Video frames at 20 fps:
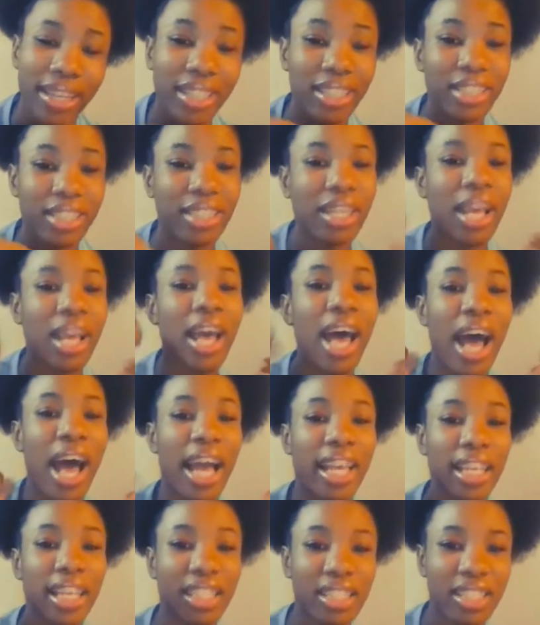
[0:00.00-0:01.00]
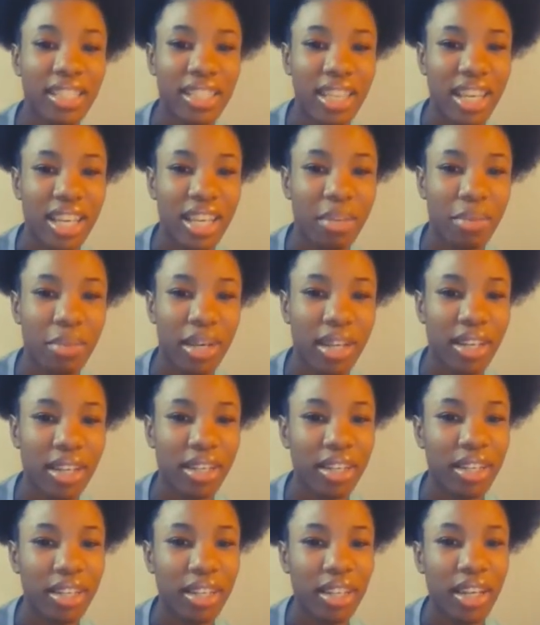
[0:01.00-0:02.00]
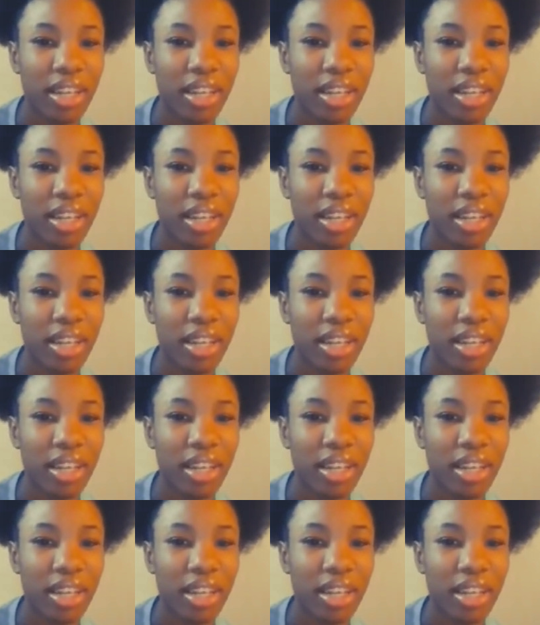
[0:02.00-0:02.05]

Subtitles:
because I can sing, but